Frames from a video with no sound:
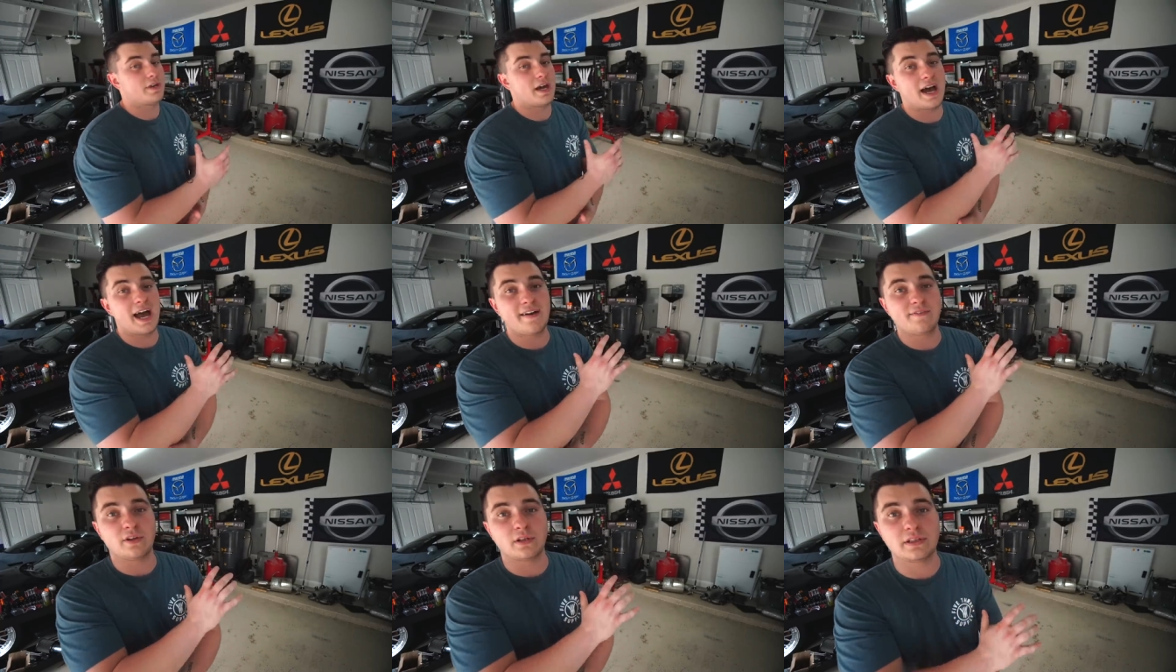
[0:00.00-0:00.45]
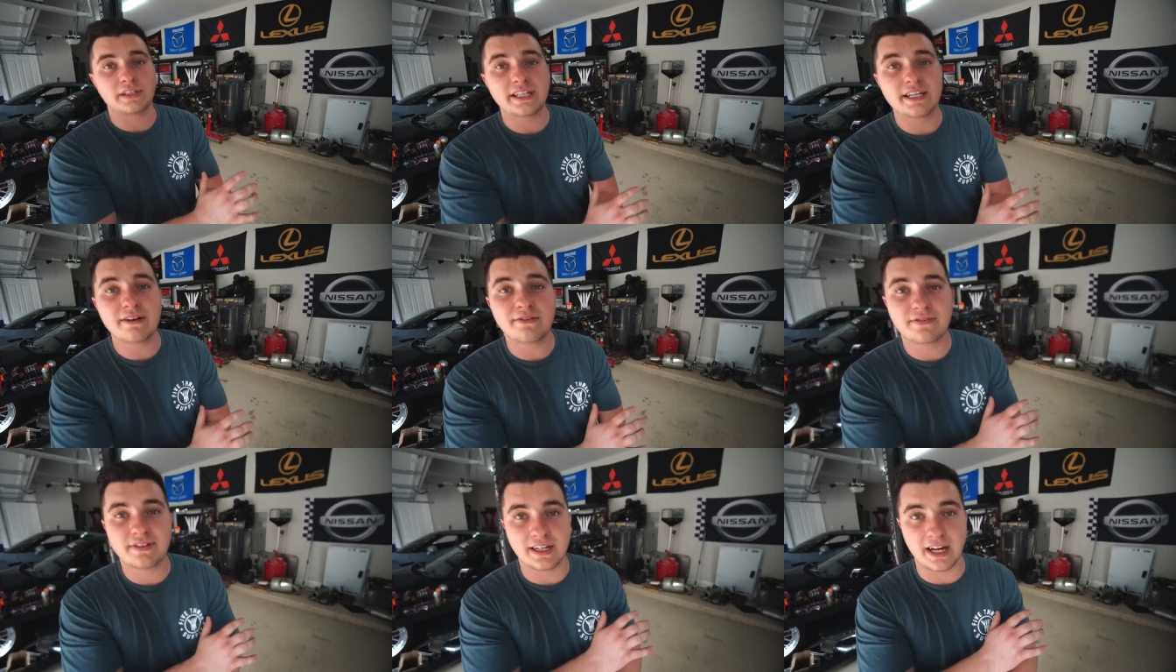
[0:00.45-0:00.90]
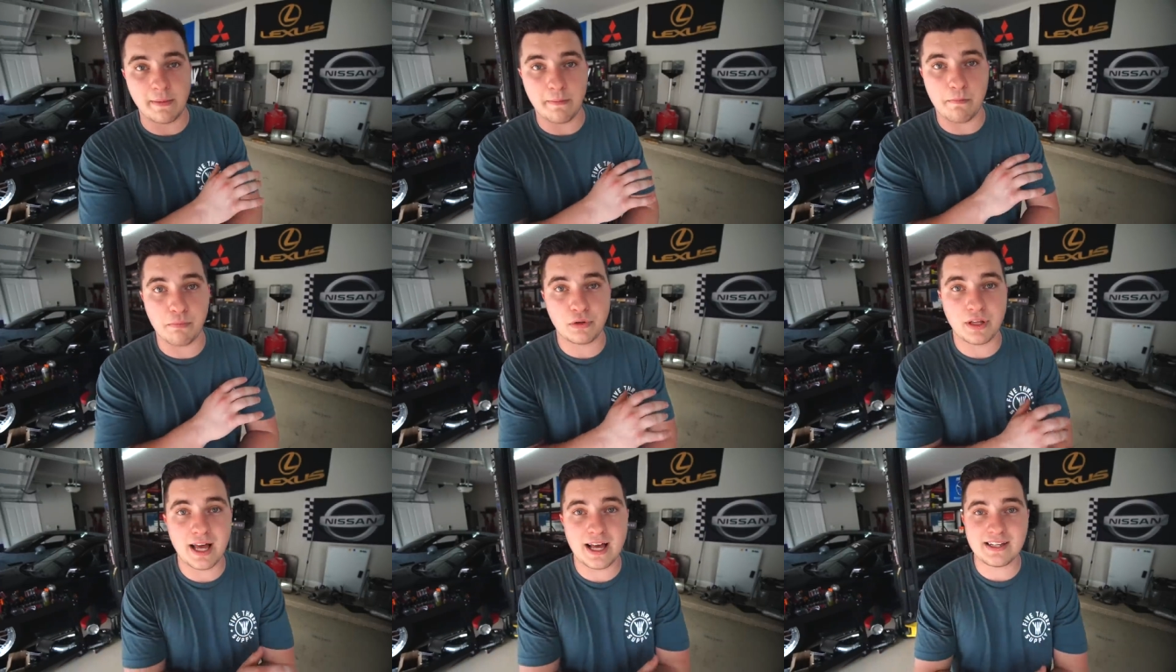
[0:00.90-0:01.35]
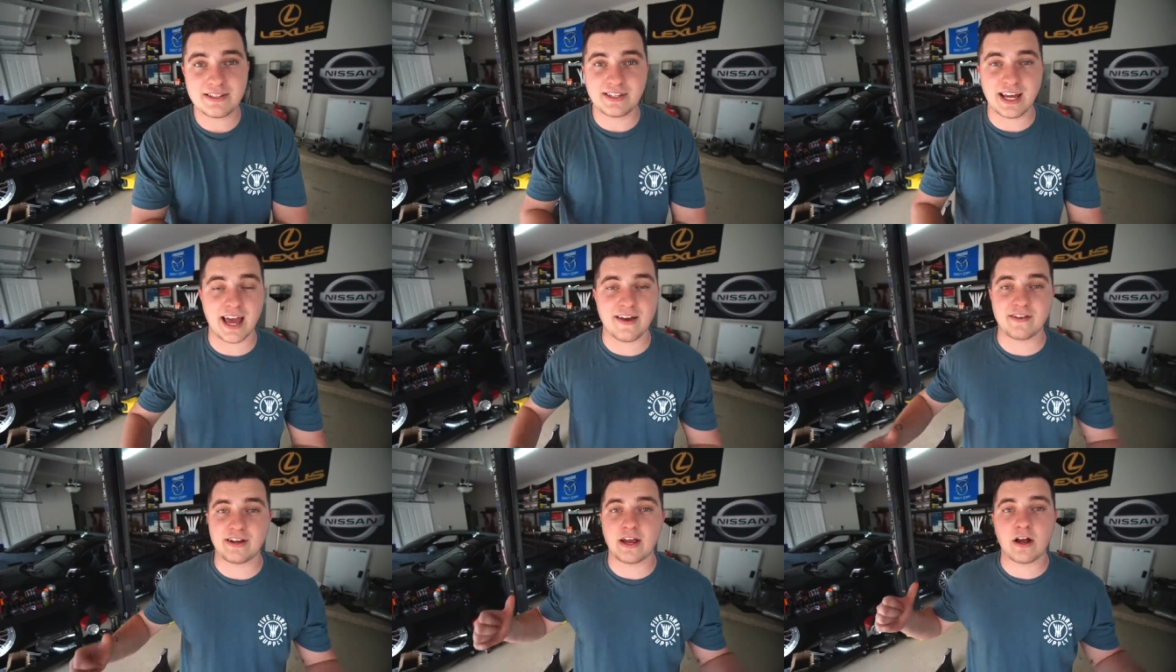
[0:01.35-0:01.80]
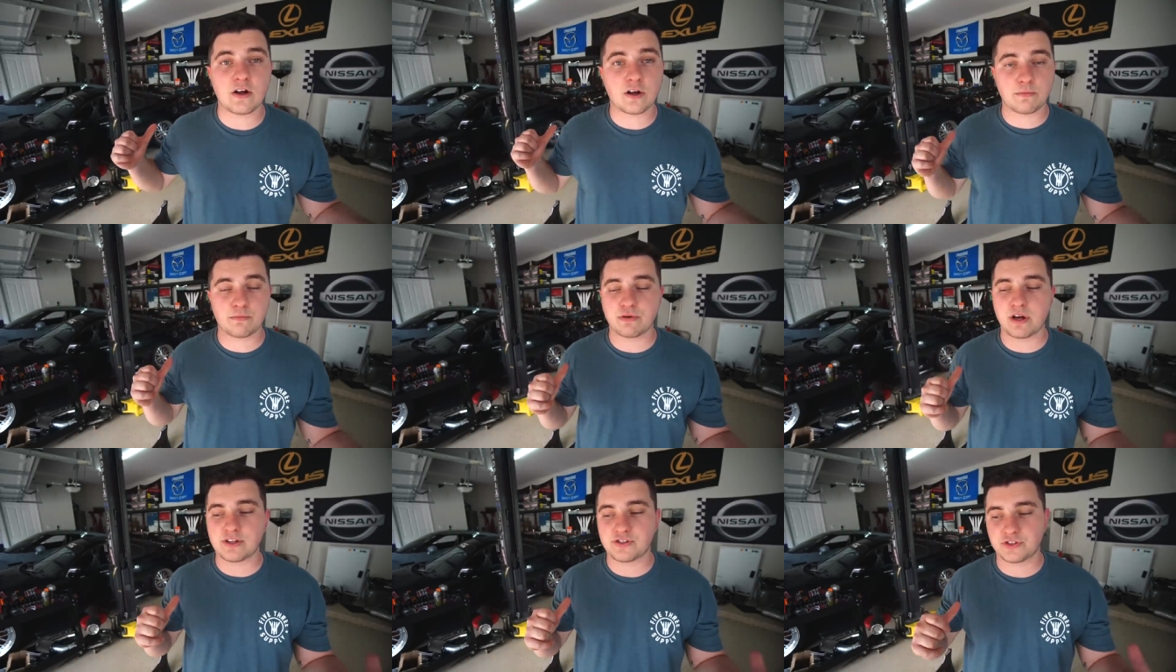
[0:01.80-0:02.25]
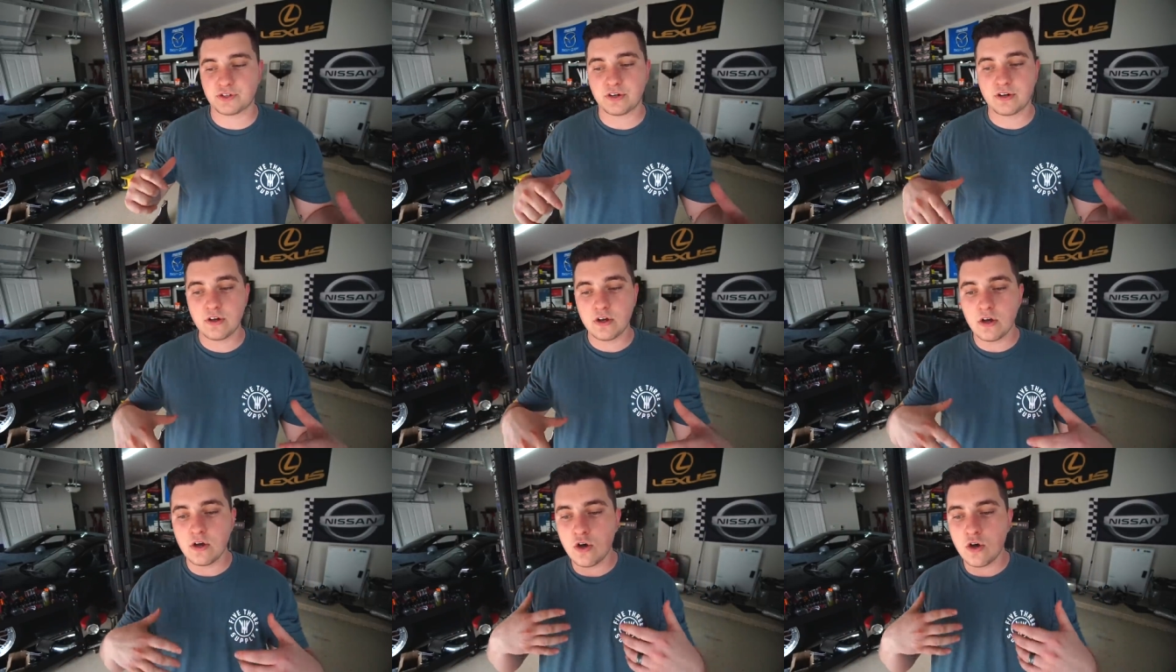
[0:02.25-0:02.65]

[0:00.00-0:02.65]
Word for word: I have a lift and I'm blessed. I have an air compressor.